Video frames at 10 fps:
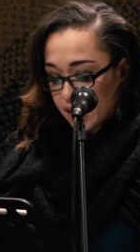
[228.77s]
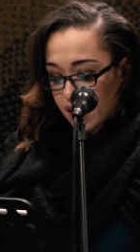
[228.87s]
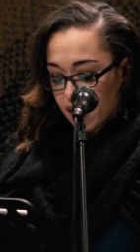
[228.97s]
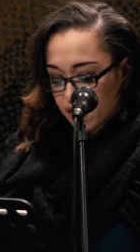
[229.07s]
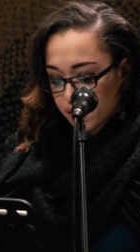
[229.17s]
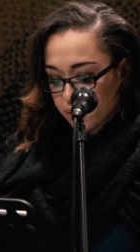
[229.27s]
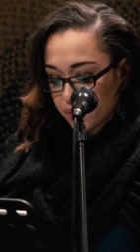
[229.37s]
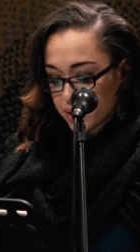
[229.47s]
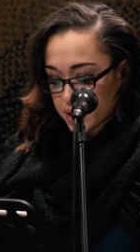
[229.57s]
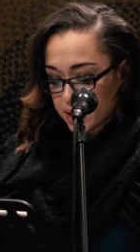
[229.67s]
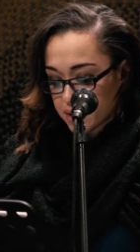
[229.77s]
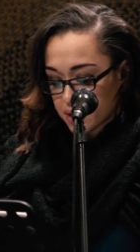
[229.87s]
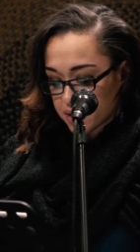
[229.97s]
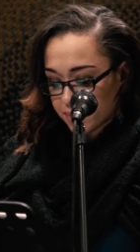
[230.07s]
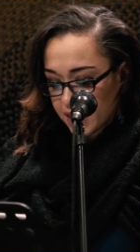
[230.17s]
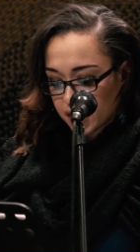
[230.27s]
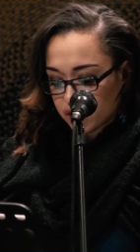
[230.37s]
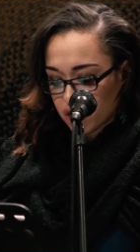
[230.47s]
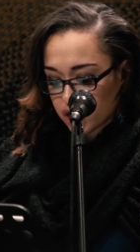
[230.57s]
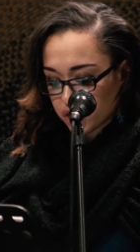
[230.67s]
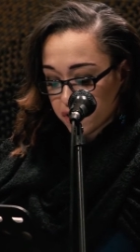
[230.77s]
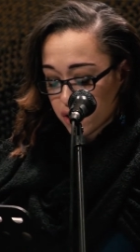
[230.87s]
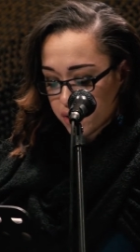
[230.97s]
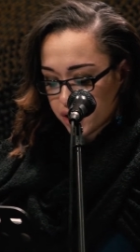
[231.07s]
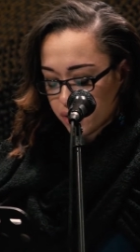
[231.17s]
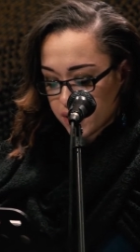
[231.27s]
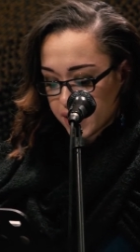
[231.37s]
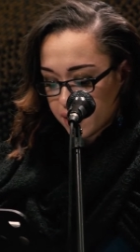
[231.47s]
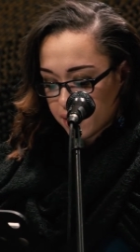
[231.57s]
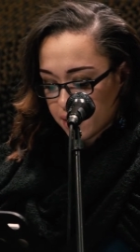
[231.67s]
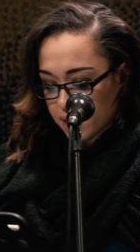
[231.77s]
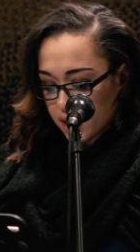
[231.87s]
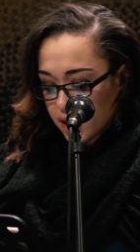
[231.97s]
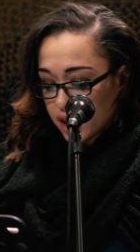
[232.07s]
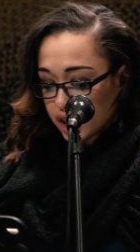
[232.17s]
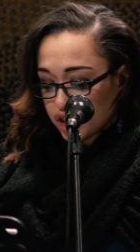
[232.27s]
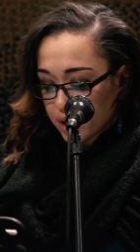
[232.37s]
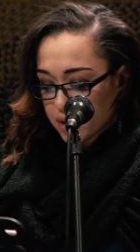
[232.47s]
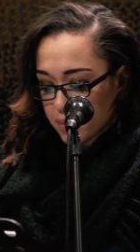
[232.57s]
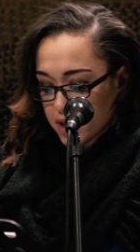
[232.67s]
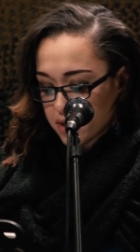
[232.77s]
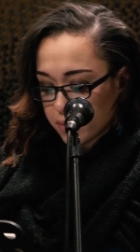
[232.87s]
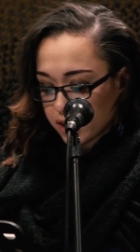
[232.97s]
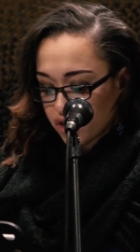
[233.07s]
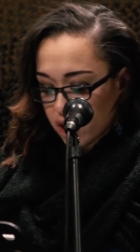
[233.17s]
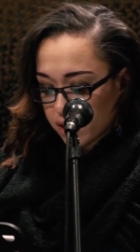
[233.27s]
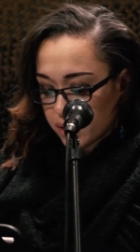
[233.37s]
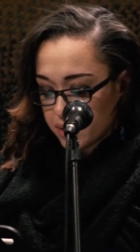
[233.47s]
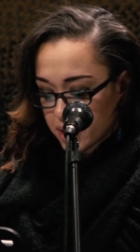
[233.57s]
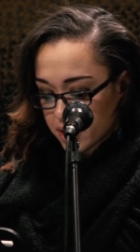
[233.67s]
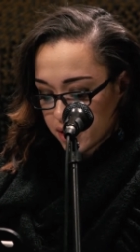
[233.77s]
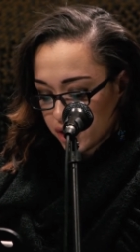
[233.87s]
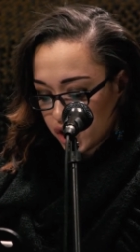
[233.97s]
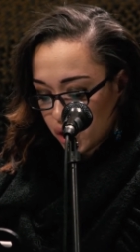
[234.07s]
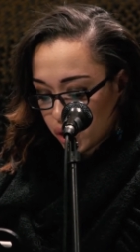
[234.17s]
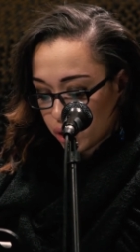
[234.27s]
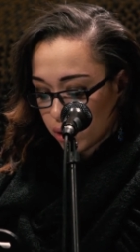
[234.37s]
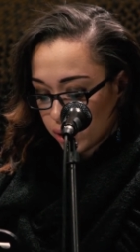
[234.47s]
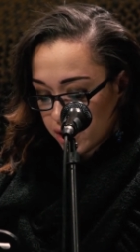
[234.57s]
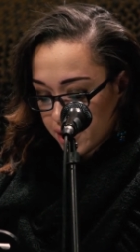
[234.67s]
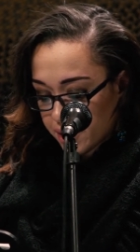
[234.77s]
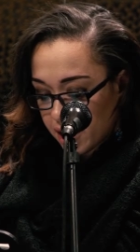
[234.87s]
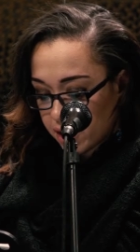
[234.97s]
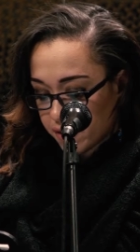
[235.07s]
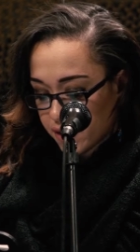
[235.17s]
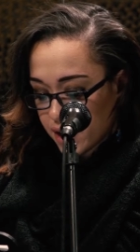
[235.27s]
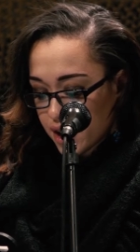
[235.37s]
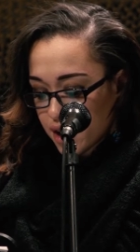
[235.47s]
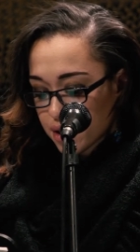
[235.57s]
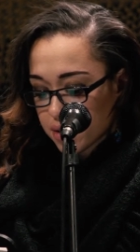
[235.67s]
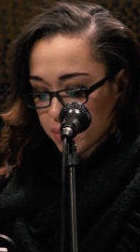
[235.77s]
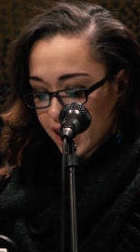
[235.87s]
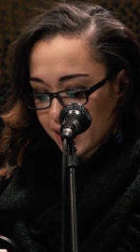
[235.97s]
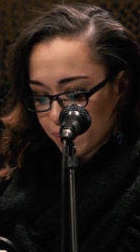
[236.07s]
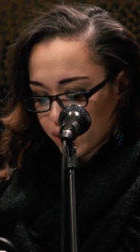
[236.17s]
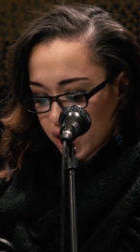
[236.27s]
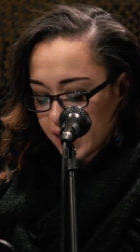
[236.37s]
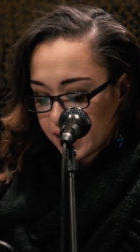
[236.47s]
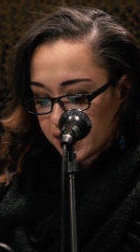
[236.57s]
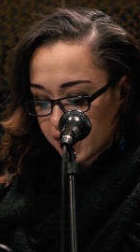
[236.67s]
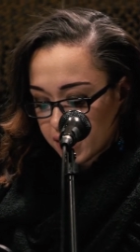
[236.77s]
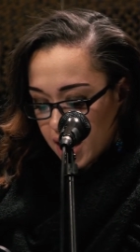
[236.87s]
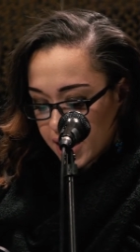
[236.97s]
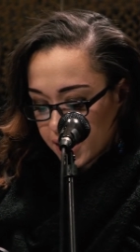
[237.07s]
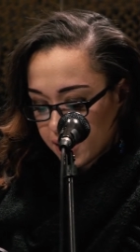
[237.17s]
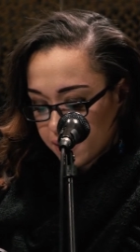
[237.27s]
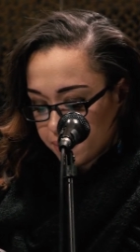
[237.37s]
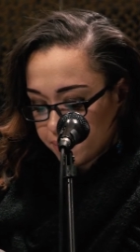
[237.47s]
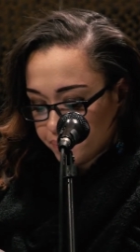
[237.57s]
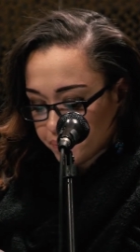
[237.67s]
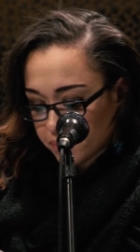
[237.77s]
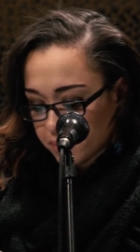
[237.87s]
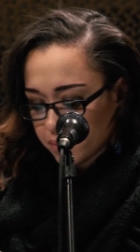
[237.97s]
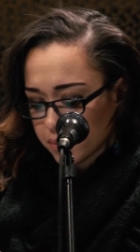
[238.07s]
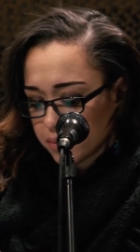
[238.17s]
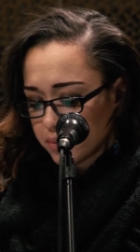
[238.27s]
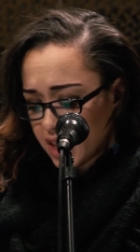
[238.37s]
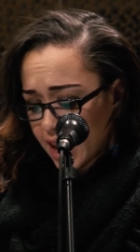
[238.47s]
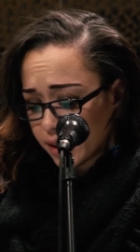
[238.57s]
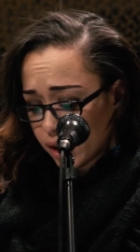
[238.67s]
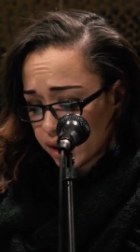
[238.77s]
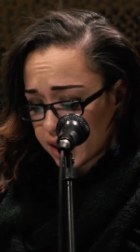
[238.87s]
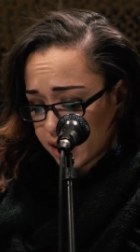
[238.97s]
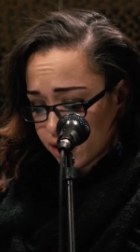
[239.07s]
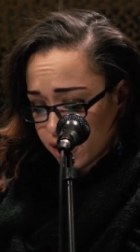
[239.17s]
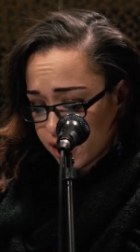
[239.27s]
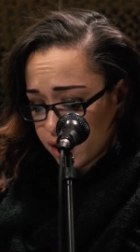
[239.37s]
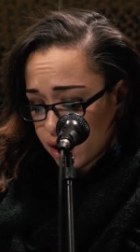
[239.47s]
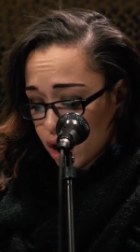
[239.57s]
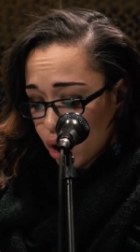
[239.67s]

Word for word: let her cruel cynicism take charge of her retorts. Just a miserable drunk loser, she told herself, smile and politely decline. Yan looked at her,